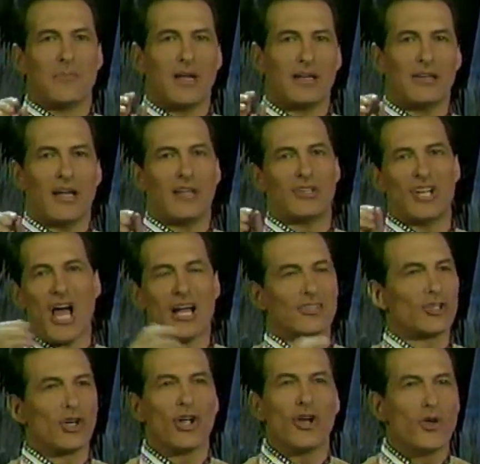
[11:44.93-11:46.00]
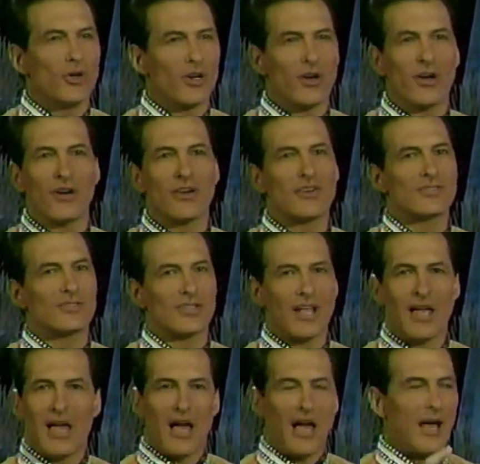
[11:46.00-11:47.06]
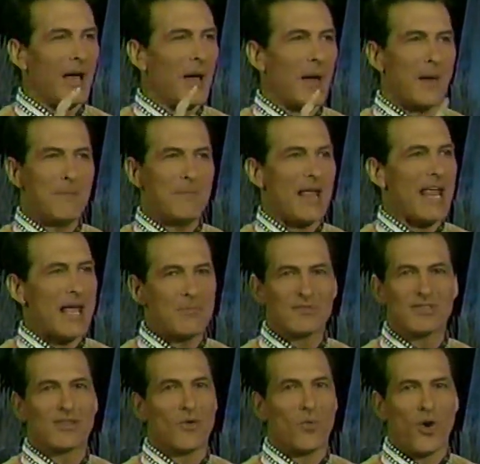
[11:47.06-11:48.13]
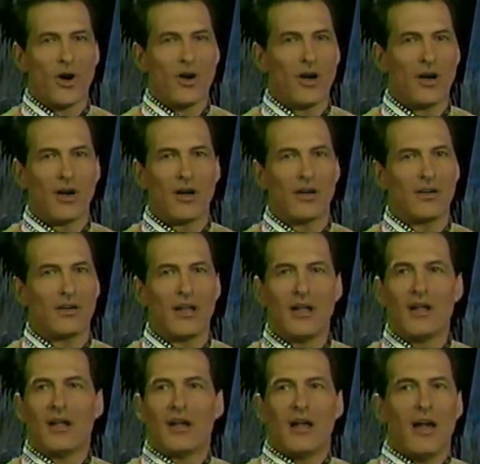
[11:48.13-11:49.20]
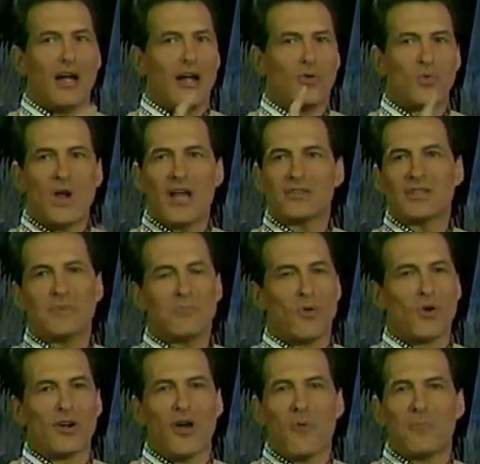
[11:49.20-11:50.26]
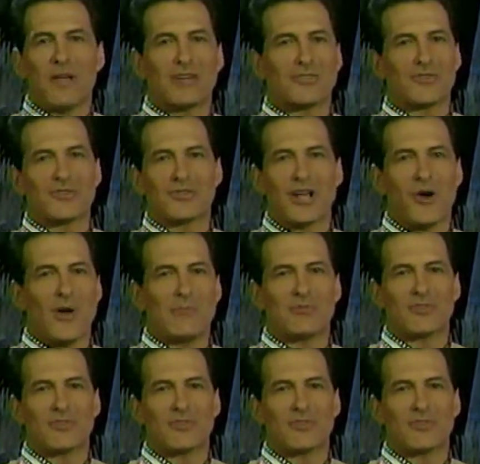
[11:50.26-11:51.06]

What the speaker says: But Dr. Hooters, Ma'am's the Word, raunchy porno picture show.